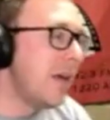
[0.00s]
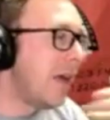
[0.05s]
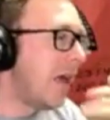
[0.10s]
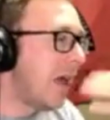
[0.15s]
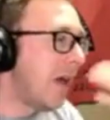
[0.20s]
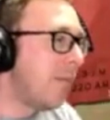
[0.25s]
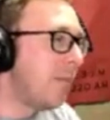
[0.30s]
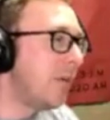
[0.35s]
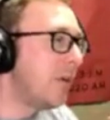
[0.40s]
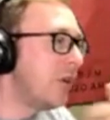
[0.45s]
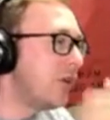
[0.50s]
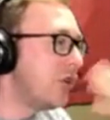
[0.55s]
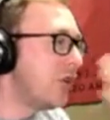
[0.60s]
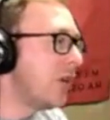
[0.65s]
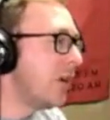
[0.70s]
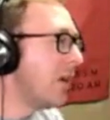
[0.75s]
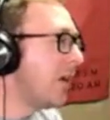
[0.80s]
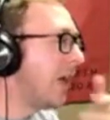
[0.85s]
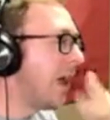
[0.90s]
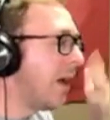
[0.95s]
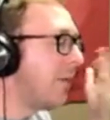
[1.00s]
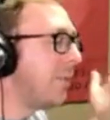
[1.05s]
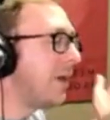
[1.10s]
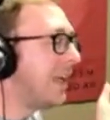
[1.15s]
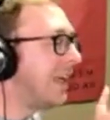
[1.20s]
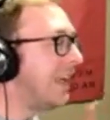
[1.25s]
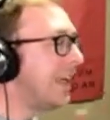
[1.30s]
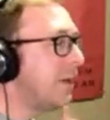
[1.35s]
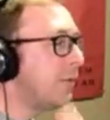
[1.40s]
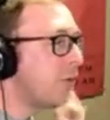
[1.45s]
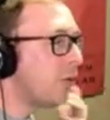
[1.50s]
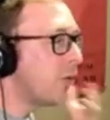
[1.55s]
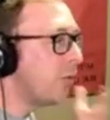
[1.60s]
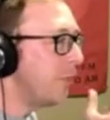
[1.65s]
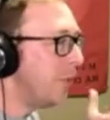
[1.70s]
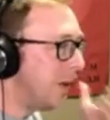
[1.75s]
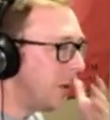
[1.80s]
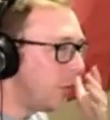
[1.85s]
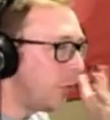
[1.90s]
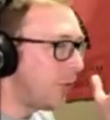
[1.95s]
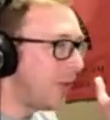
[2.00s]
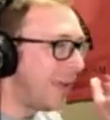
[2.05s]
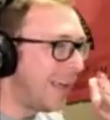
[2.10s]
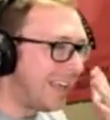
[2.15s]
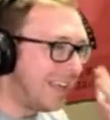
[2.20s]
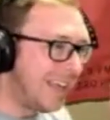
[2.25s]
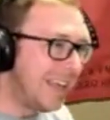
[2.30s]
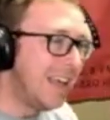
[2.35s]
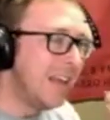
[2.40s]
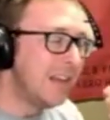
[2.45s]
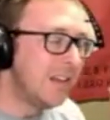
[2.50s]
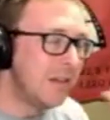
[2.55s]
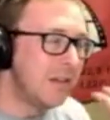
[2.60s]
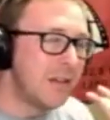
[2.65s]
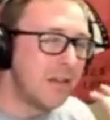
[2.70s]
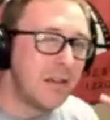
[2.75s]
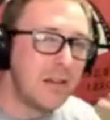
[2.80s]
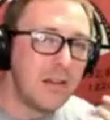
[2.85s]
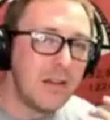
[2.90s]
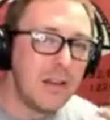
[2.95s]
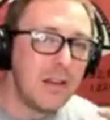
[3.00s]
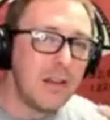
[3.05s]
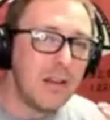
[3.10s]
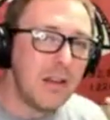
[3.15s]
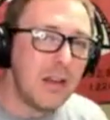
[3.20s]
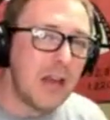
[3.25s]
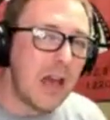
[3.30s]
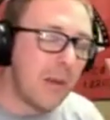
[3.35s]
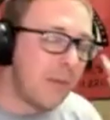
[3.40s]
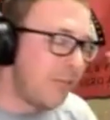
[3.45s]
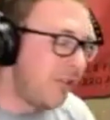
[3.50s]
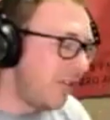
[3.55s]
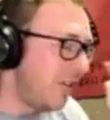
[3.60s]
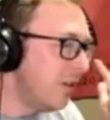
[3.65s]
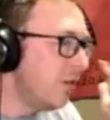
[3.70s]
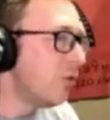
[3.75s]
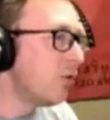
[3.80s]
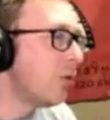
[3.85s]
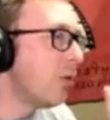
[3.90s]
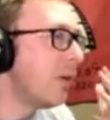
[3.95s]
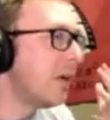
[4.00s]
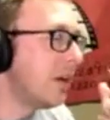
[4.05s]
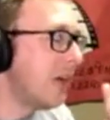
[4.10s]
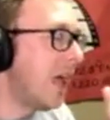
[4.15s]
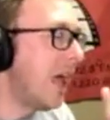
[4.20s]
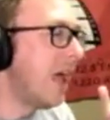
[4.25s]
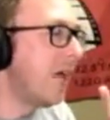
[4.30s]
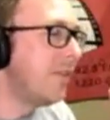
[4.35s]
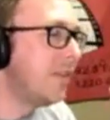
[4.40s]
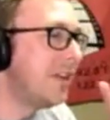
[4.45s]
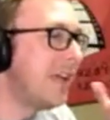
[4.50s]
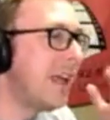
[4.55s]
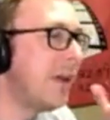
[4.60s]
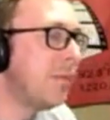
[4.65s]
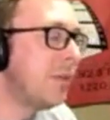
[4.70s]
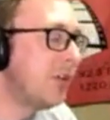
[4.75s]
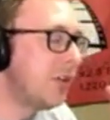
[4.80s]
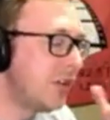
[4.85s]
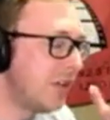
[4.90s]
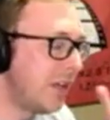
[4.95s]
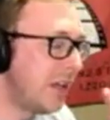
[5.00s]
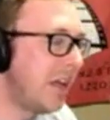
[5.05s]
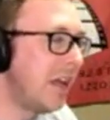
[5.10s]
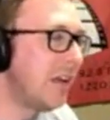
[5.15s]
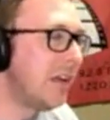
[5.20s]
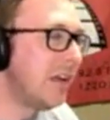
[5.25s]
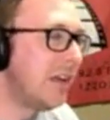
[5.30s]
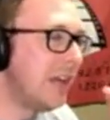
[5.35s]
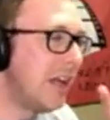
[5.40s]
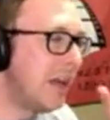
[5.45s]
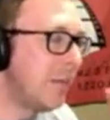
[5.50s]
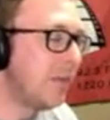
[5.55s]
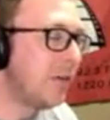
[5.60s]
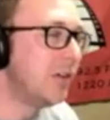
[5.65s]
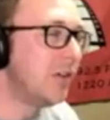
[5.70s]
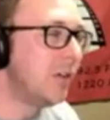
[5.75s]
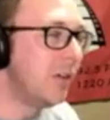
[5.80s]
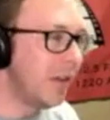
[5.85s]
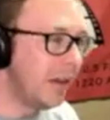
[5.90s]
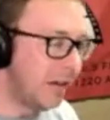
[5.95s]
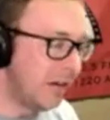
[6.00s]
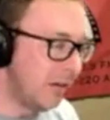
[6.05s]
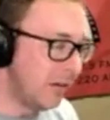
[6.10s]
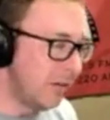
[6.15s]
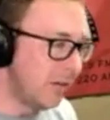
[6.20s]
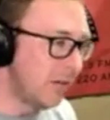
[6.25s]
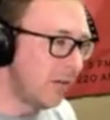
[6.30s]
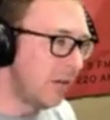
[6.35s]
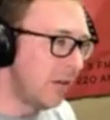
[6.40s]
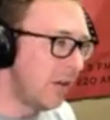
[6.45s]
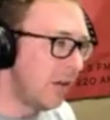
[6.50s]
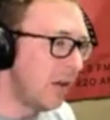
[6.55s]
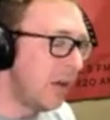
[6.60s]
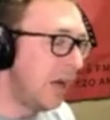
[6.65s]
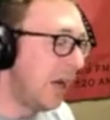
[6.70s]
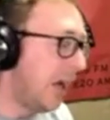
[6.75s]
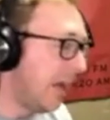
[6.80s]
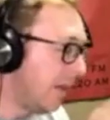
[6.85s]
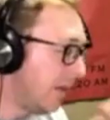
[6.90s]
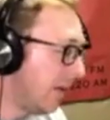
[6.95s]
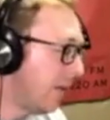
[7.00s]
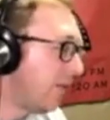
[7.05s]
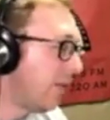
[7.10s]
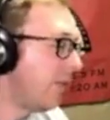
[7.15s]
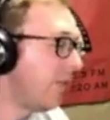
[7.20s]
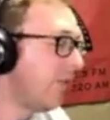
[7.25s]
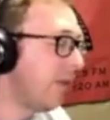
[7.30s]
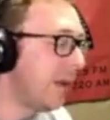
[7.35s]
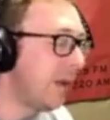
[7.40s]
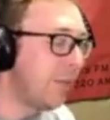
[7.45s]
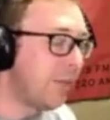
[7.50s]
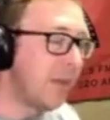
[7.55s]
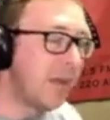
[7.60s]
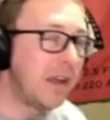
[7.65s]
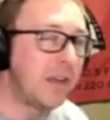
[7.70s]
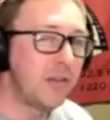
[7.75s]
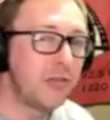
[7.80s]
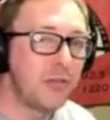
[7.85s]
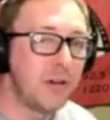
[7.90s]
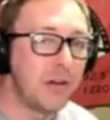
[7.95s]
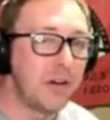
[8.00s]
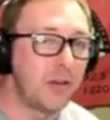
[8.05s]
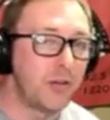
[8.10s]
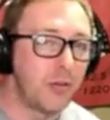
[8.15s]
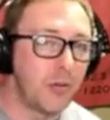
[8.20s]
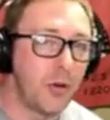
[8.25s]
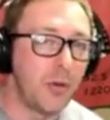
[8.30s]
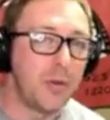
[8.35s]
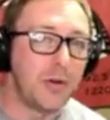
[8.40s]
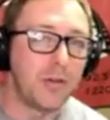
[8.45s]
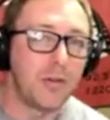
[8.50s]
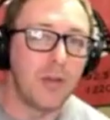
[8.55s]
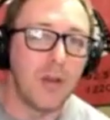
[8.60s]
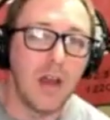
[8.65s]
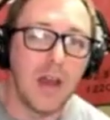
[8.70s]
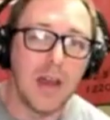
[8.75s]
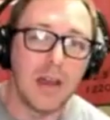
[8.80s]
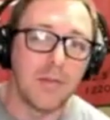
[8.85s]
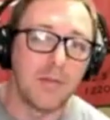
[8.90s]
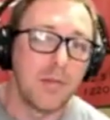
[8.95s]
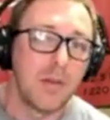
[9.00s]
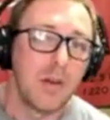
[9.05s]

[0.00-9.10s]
many chemical peels I get, I'm still going to have damaged skin and damaged layers. And that's the same thing in trying to grow in your life.